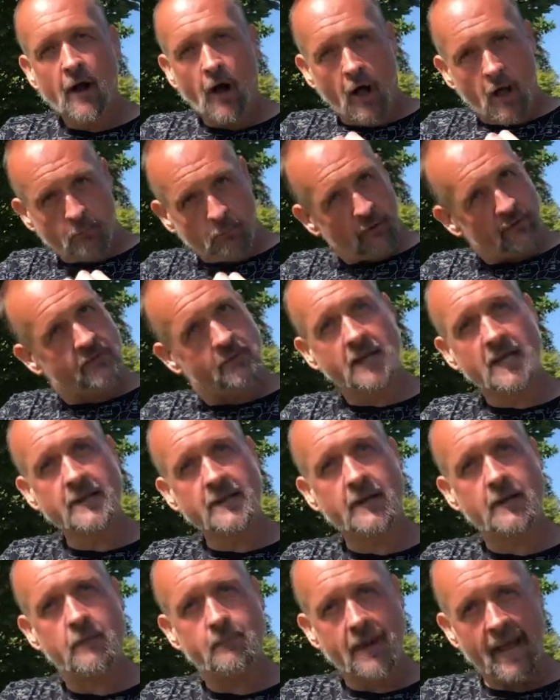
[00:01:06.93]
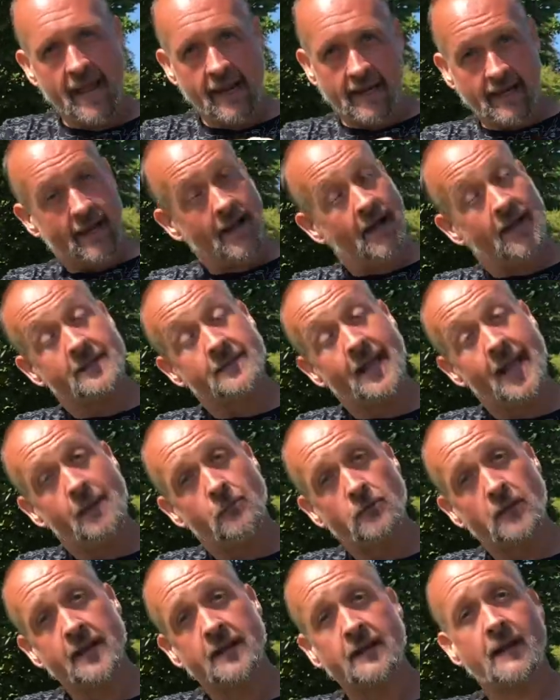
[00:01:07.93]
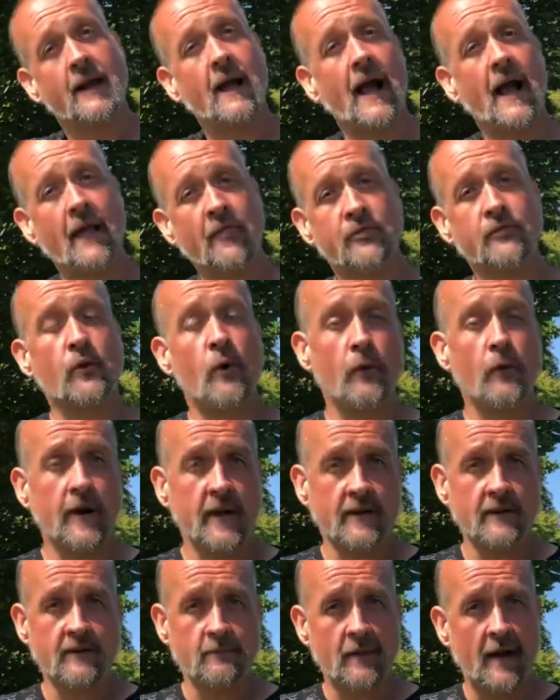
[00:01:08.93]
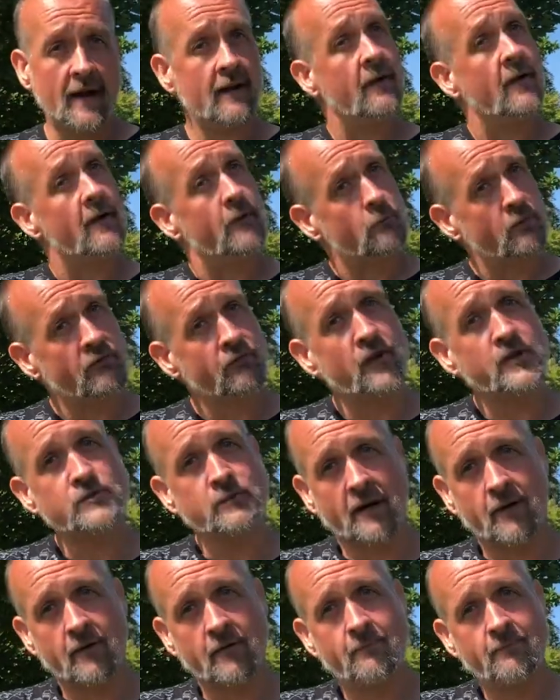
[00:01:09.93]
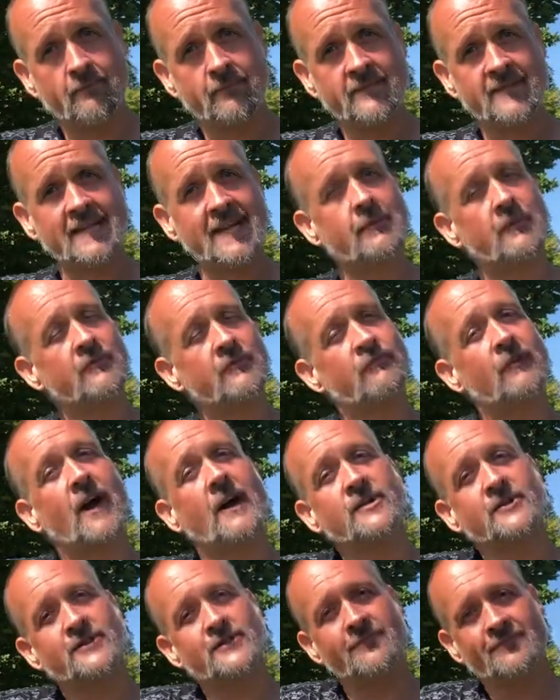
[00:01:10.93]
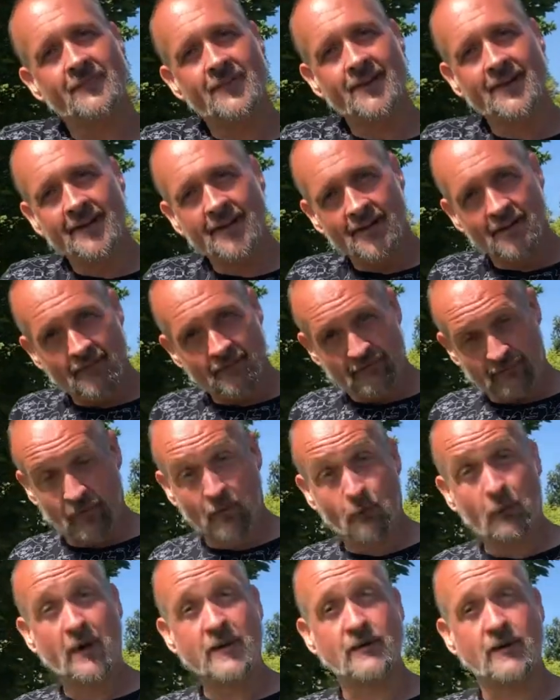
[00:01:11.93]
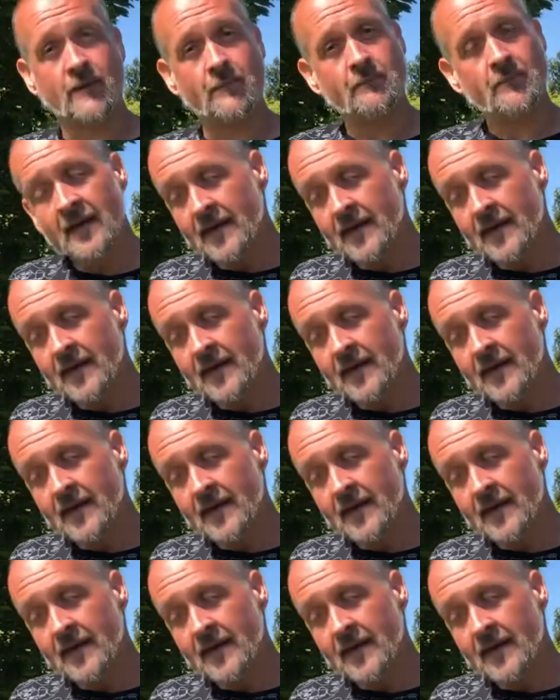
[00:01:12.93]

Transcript: I'll put them in a little baggie, label it, and throw it into my refrigerator to keep it fresh for the winter.